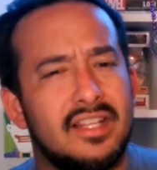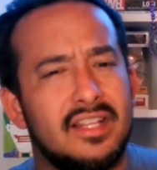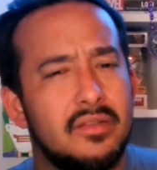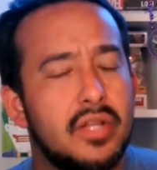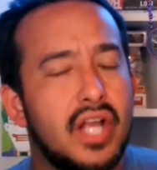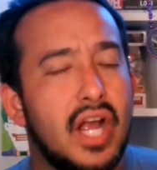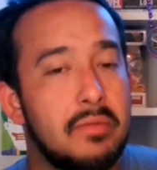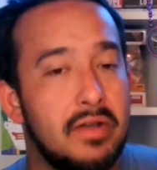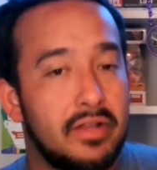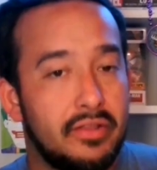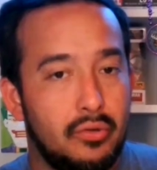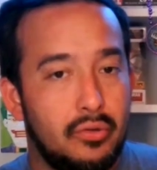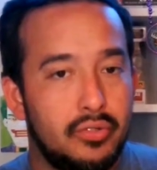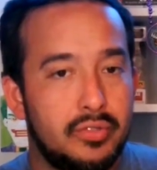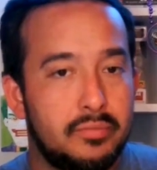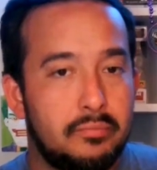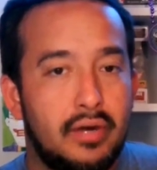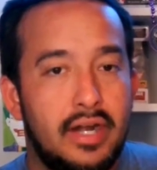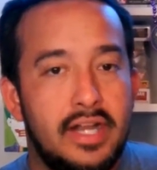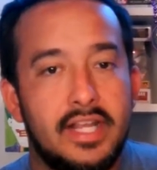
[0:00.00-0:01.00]
like to talk about
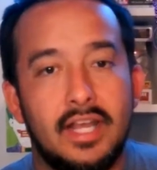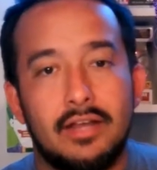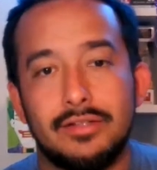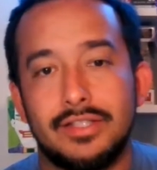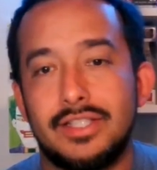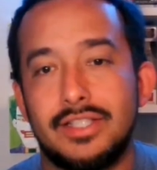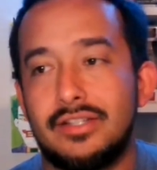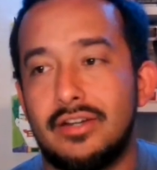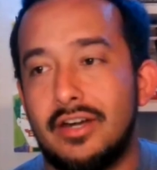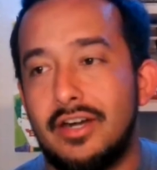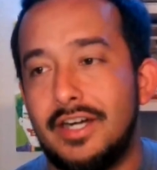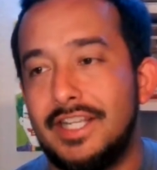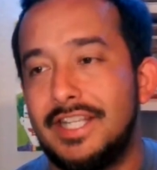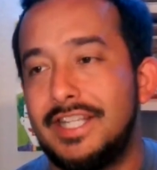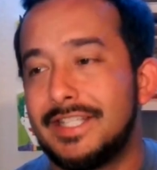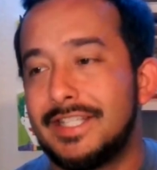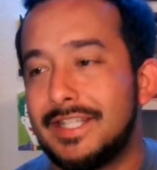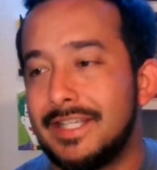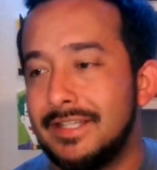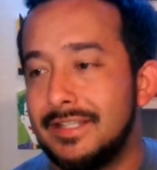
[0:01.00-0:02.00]
those breakout
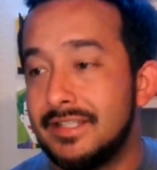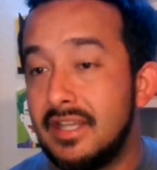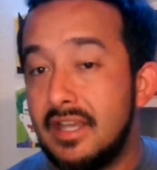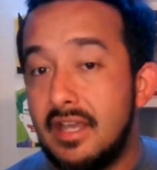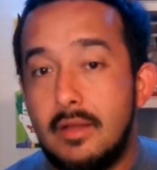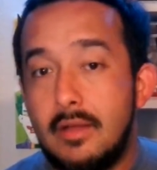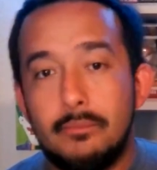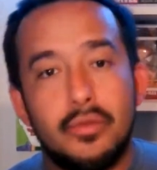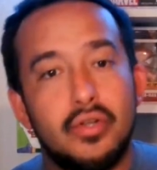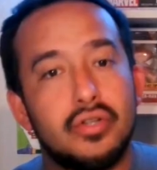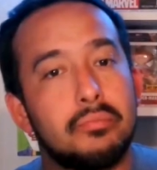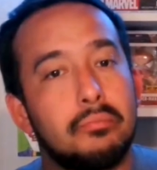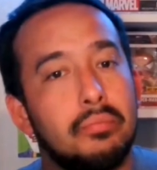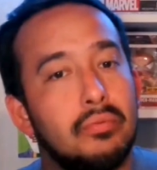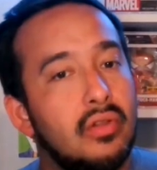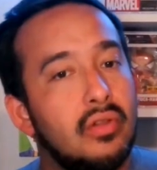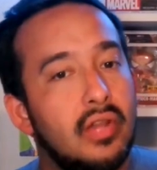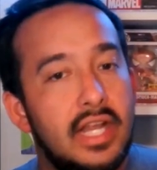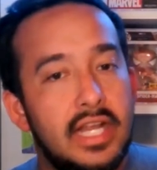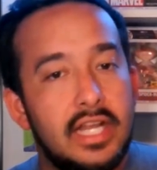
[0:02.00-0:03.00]
stars, because there's
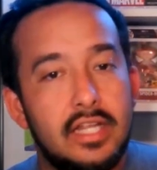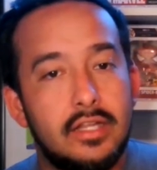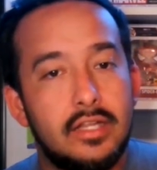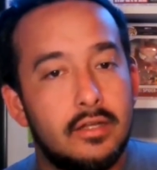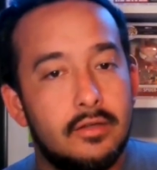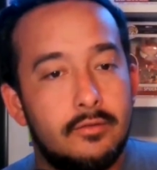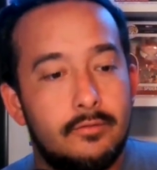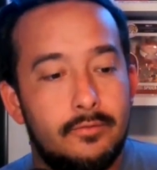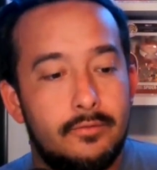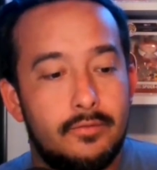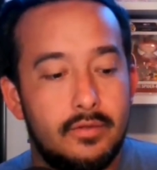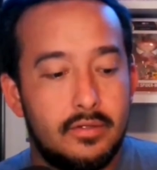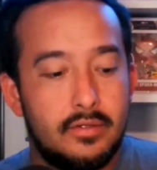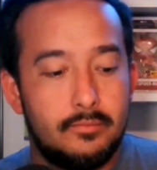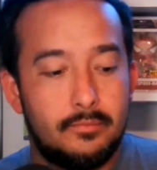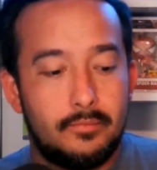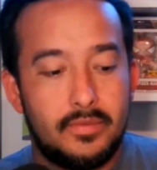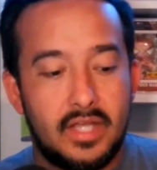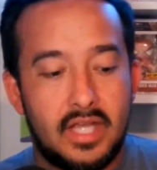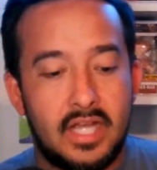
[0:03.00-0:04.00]
plenty of
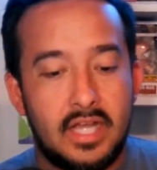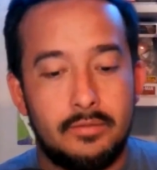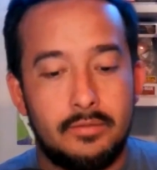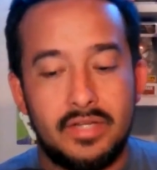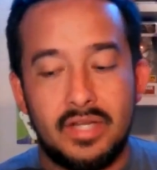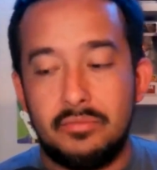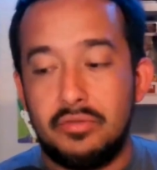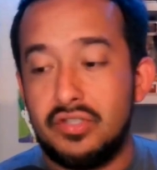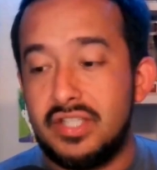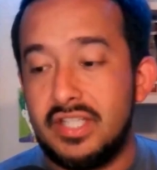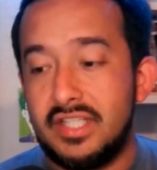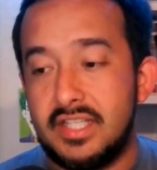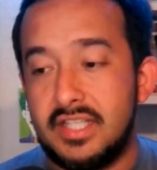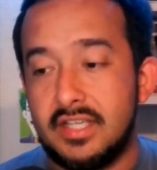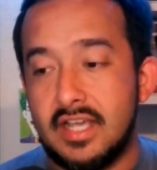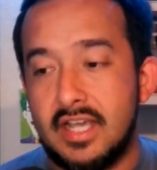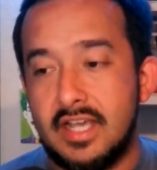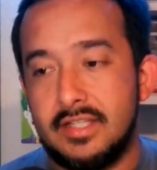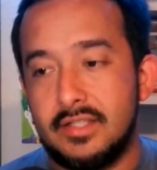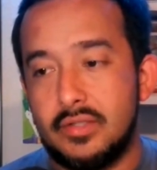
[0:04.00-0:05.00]

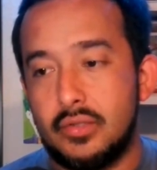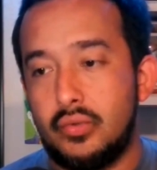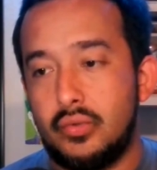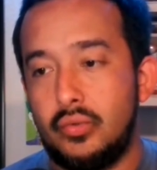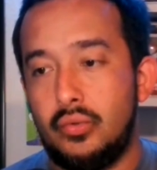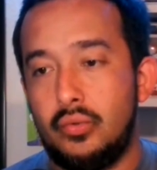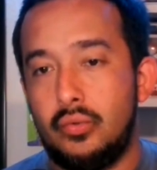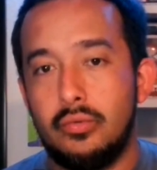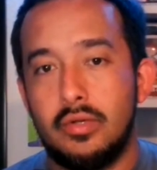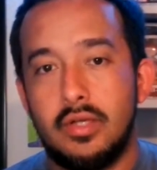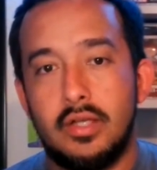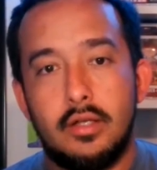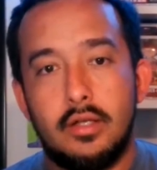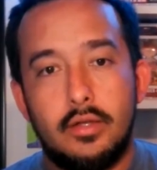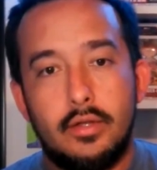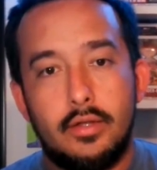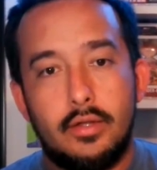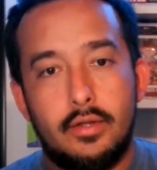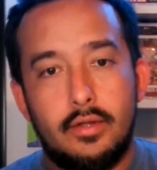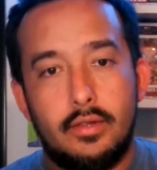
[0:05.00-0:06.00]
WCC guys who
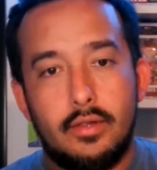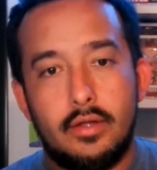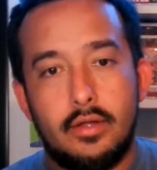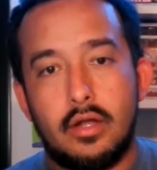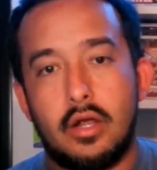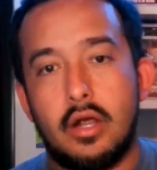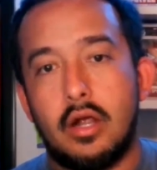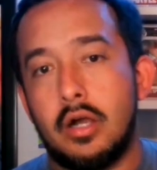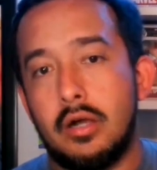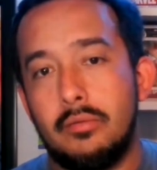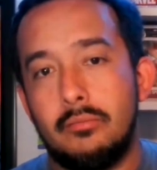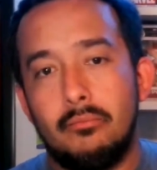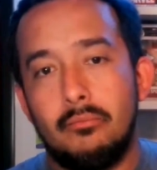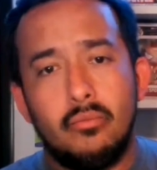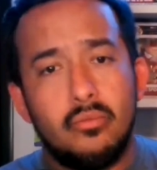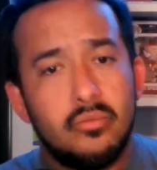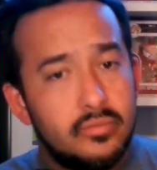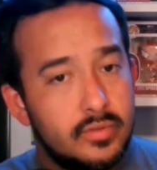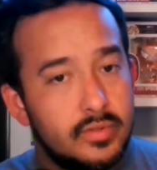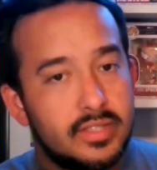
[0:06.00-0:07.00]
are
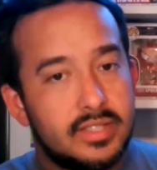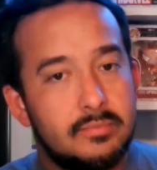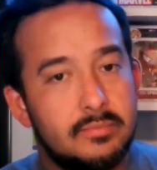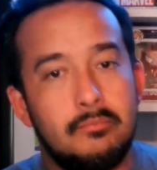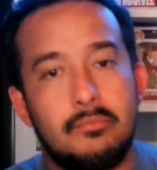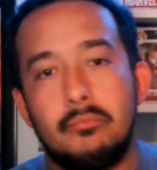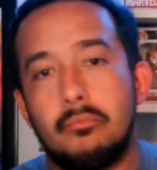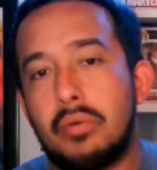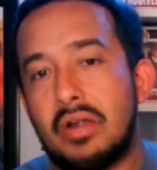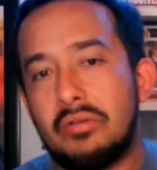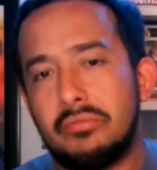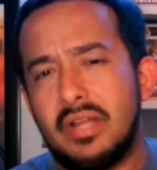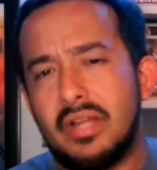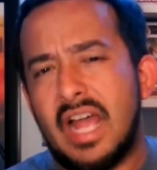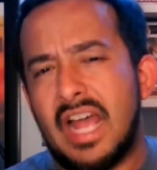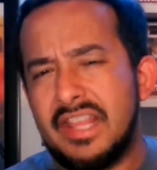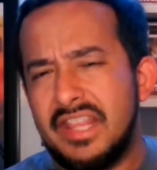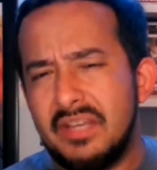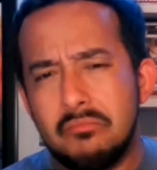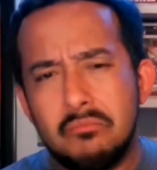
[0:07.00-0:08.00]
probably,
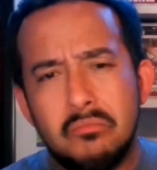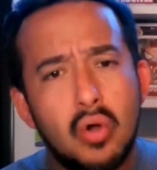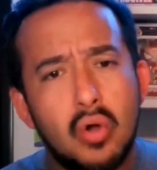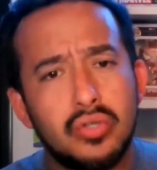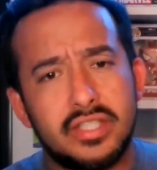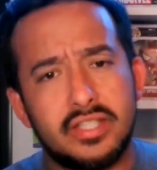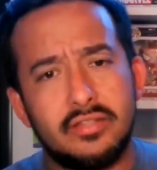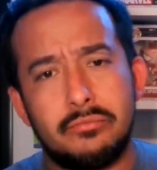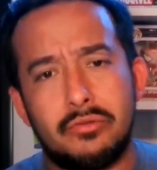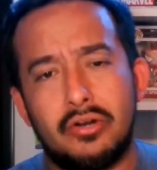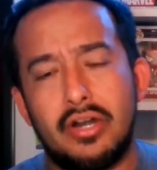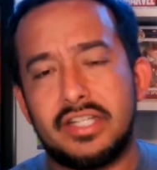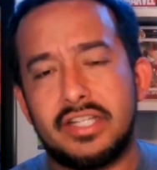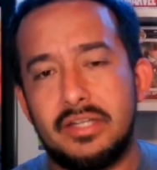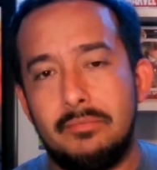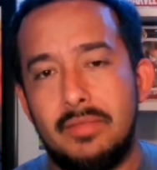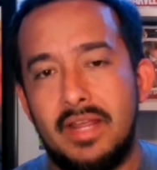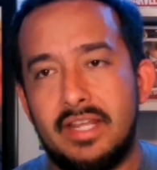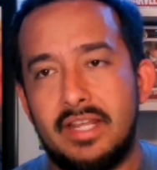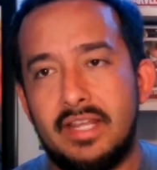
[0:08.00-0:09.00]
I think most of them are
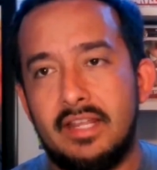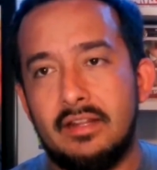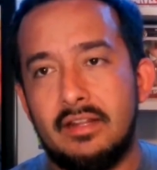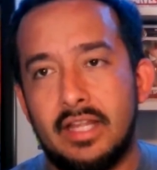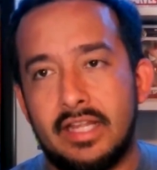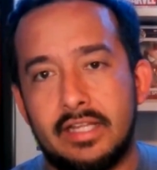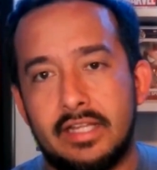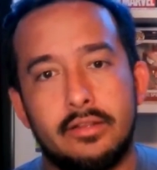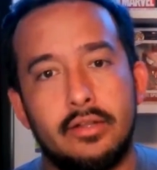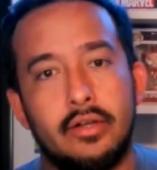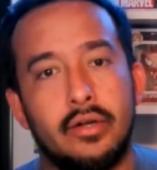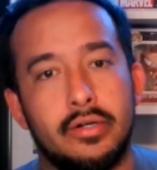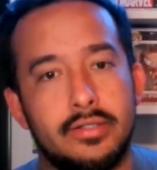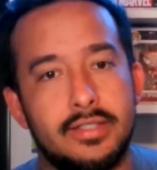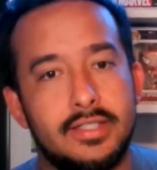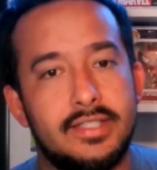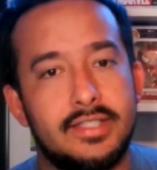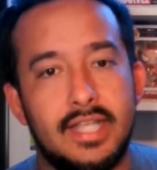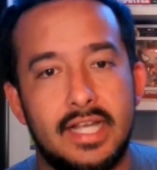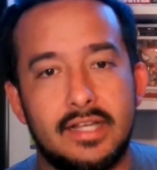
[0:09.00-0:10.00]
actually making like their
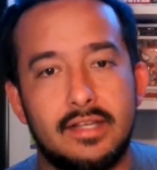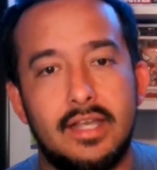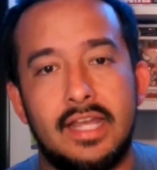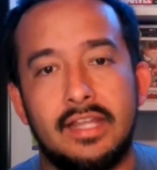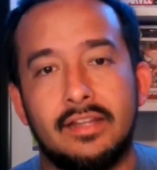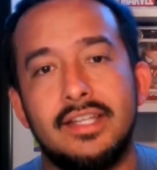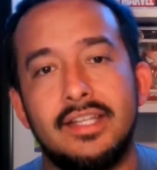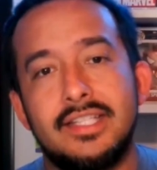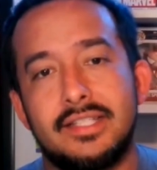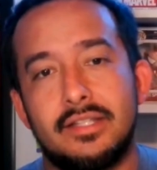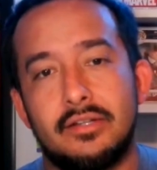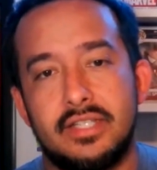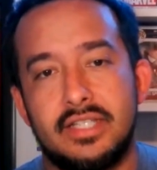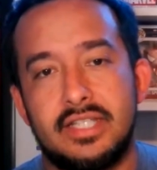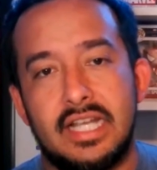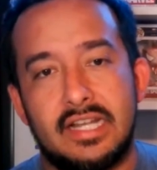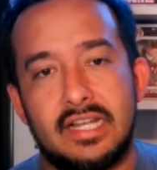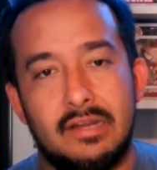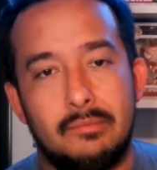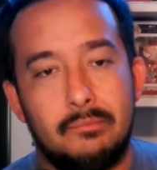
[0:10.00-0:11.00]

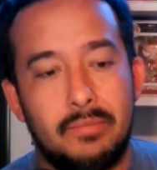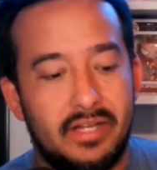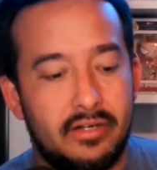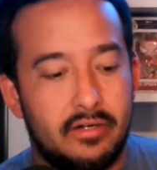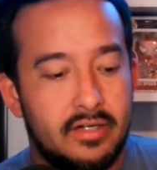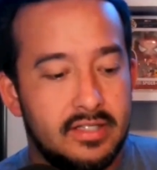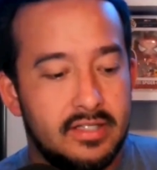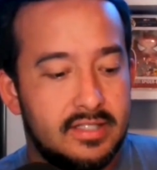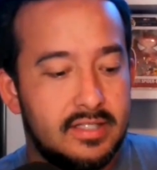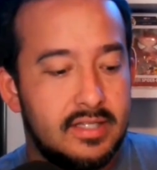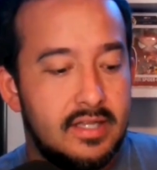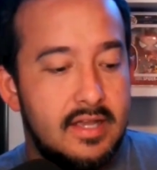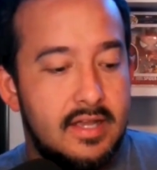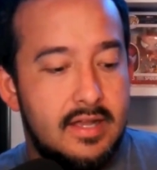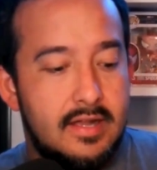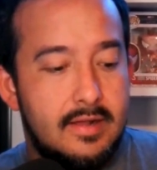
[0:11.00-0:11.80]
second appearance